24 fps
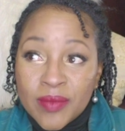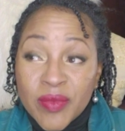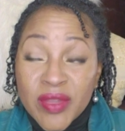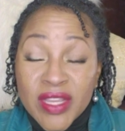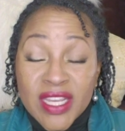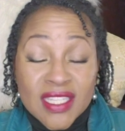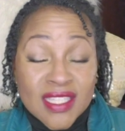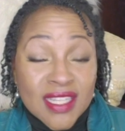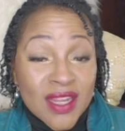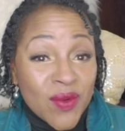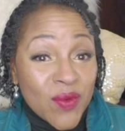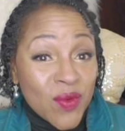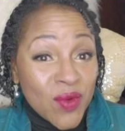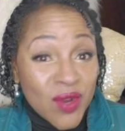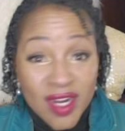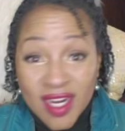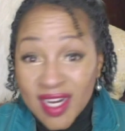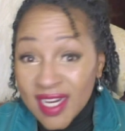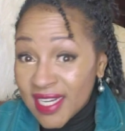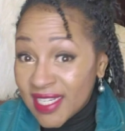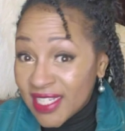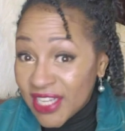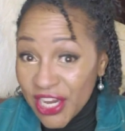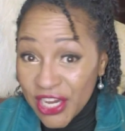because I
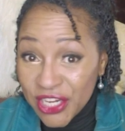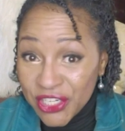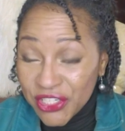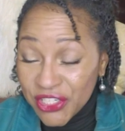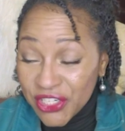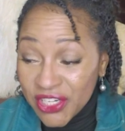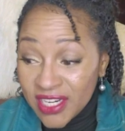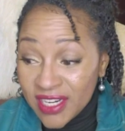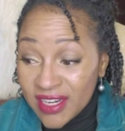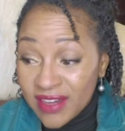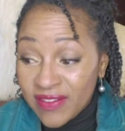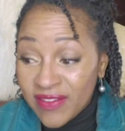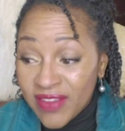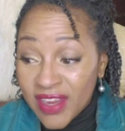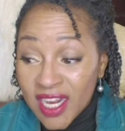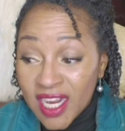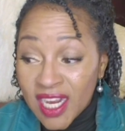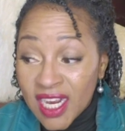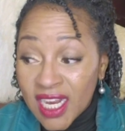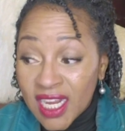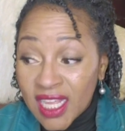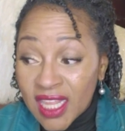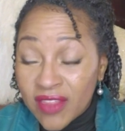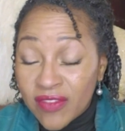wanted attention.
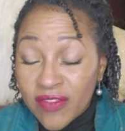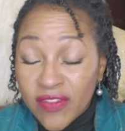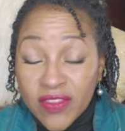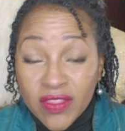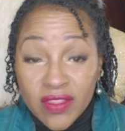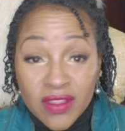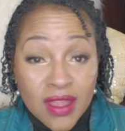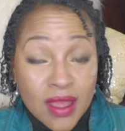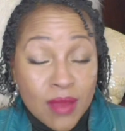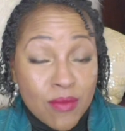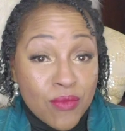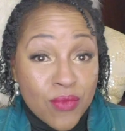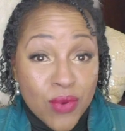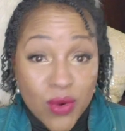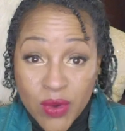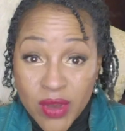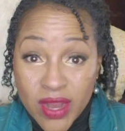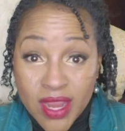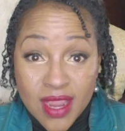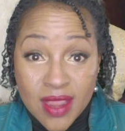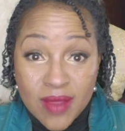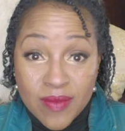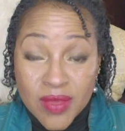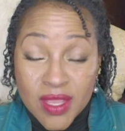Very
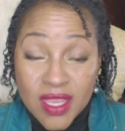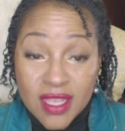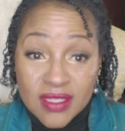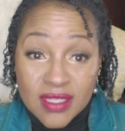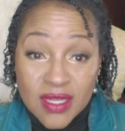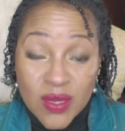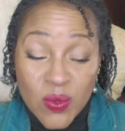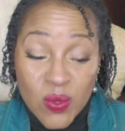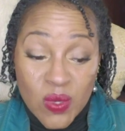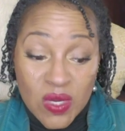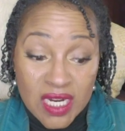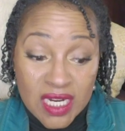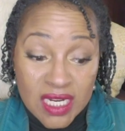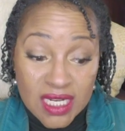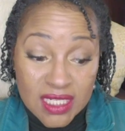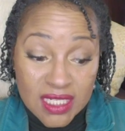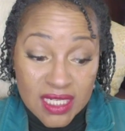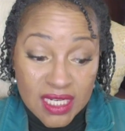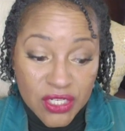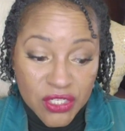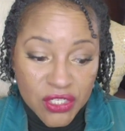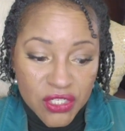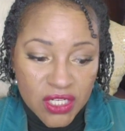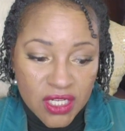flamboyant because I wanted
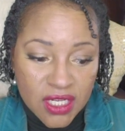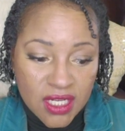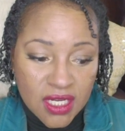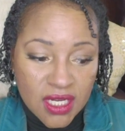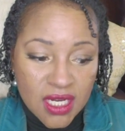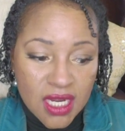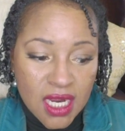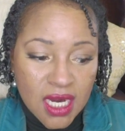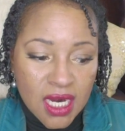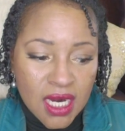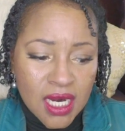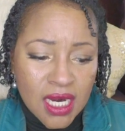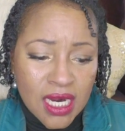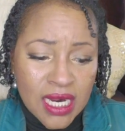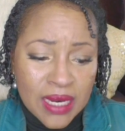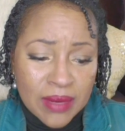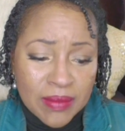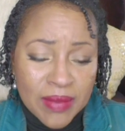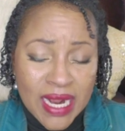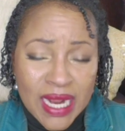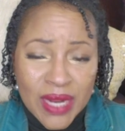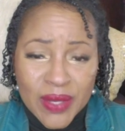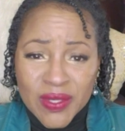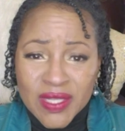attention.
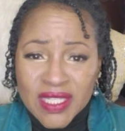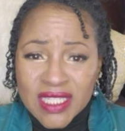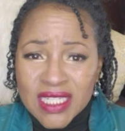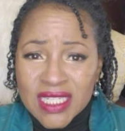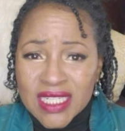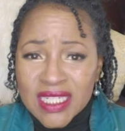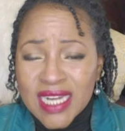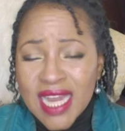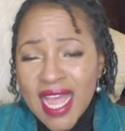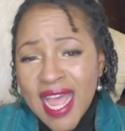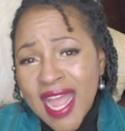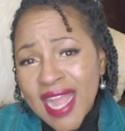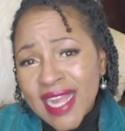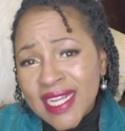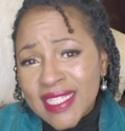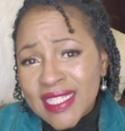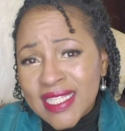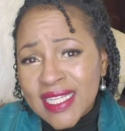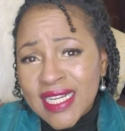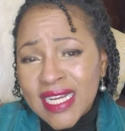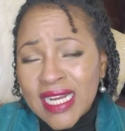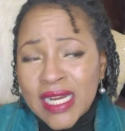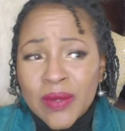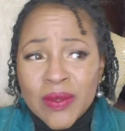I was in
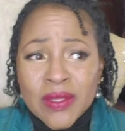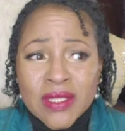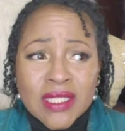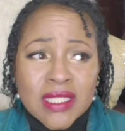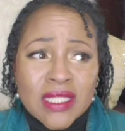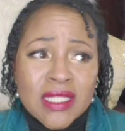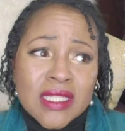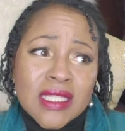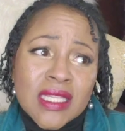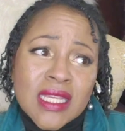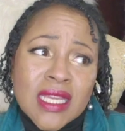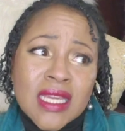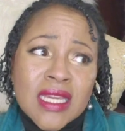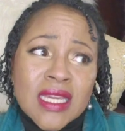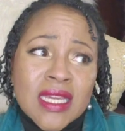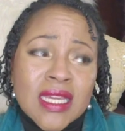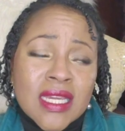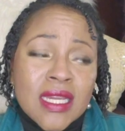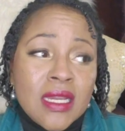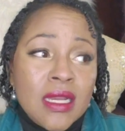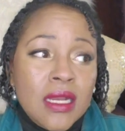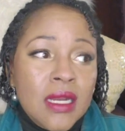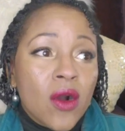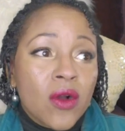acting. I was in
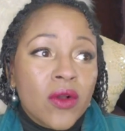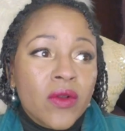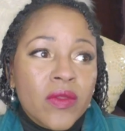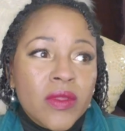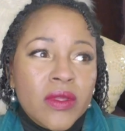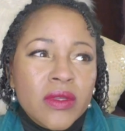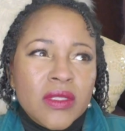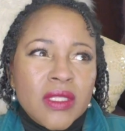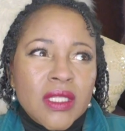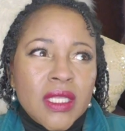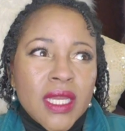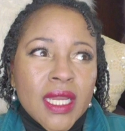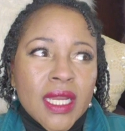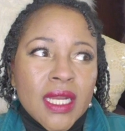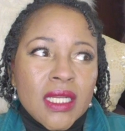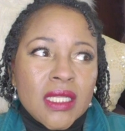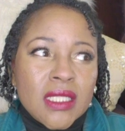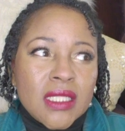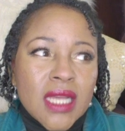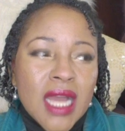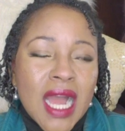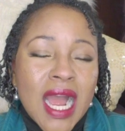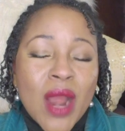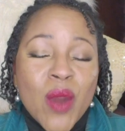singing. All of those
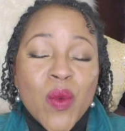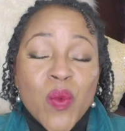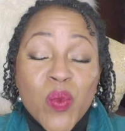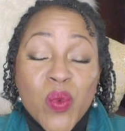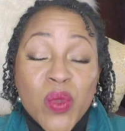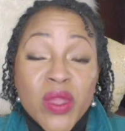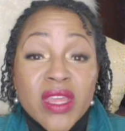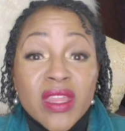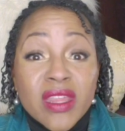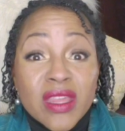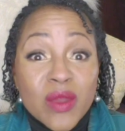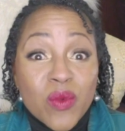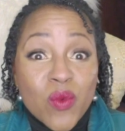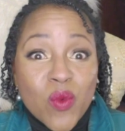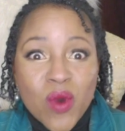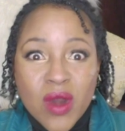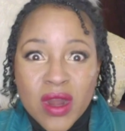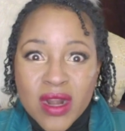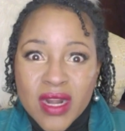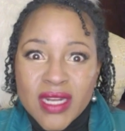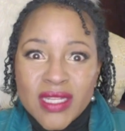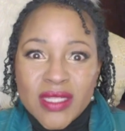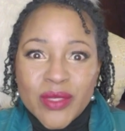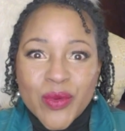things. I really
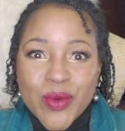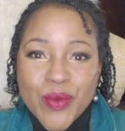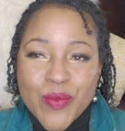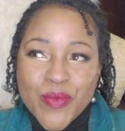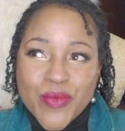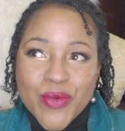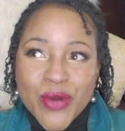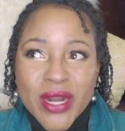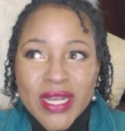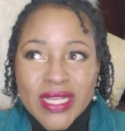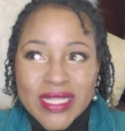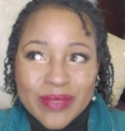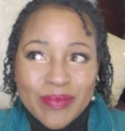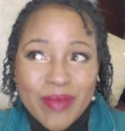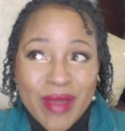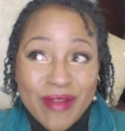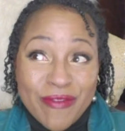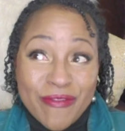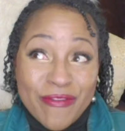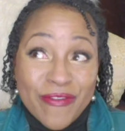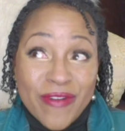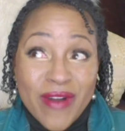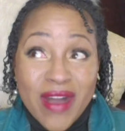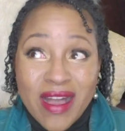wanted to impress
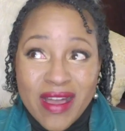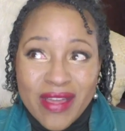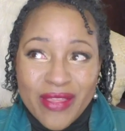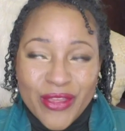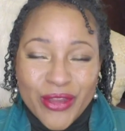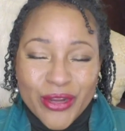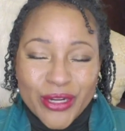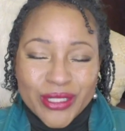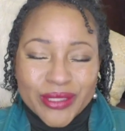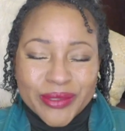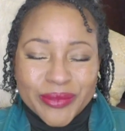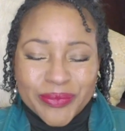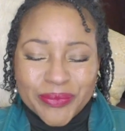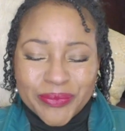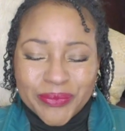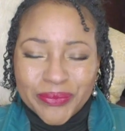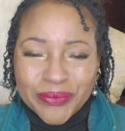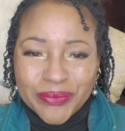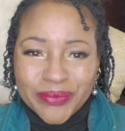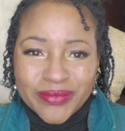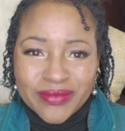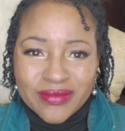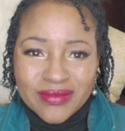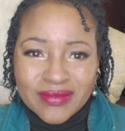my father.
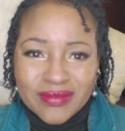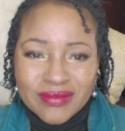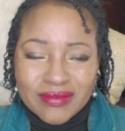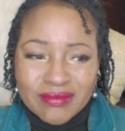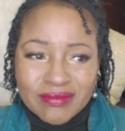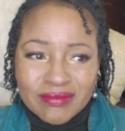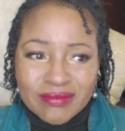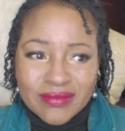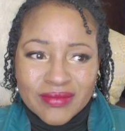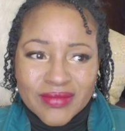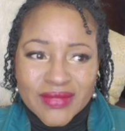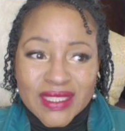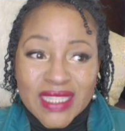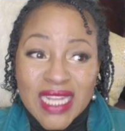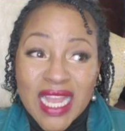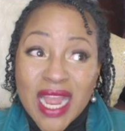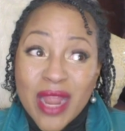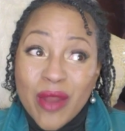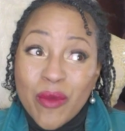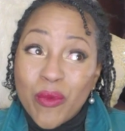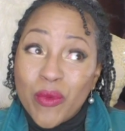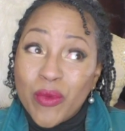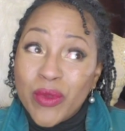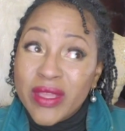
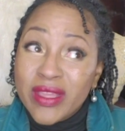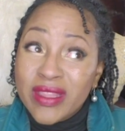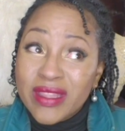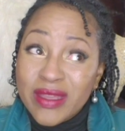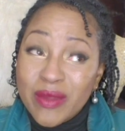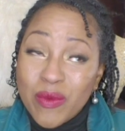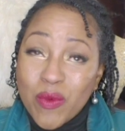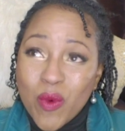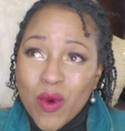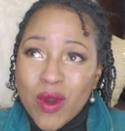I really